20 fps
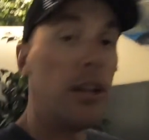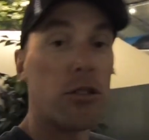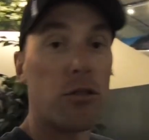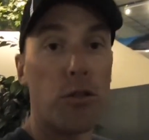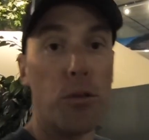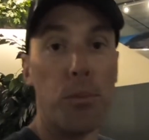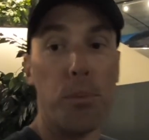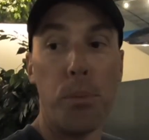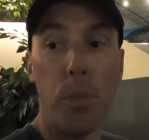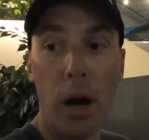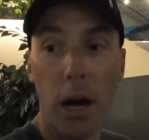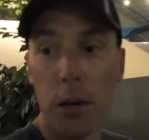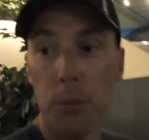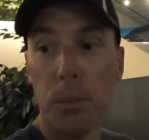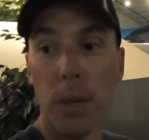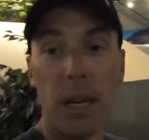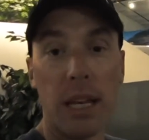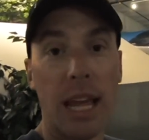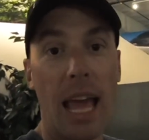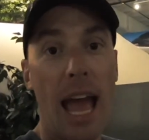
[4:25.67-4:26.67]
is from
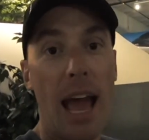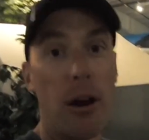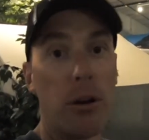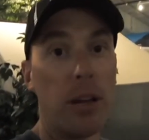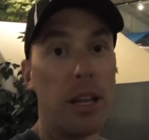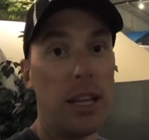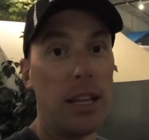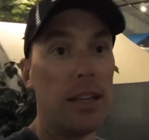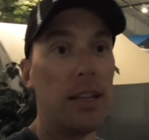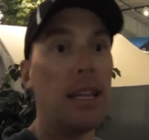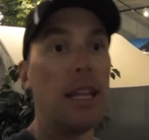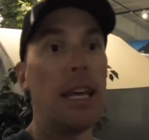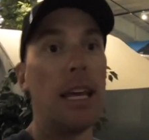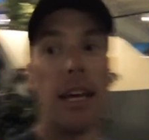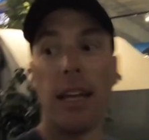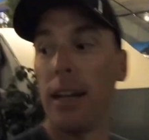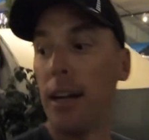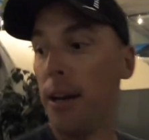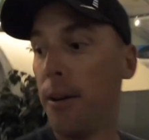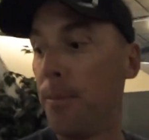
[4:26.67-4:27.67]
Putnam County,
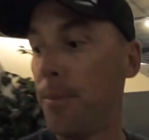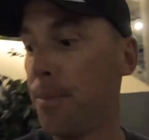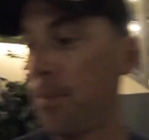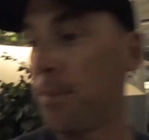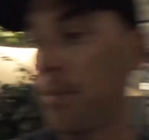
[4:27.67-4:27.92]
Indiana.